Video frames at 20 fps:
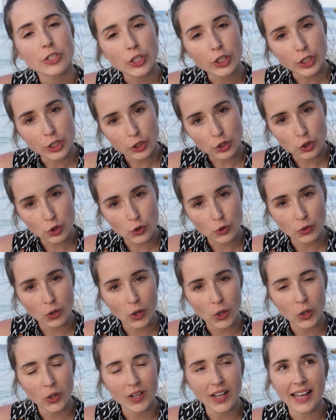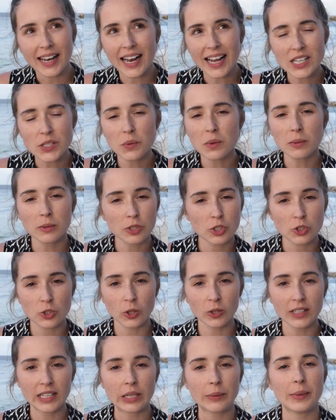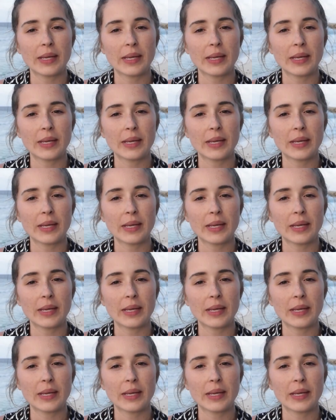took a stroll, and as we were strolling,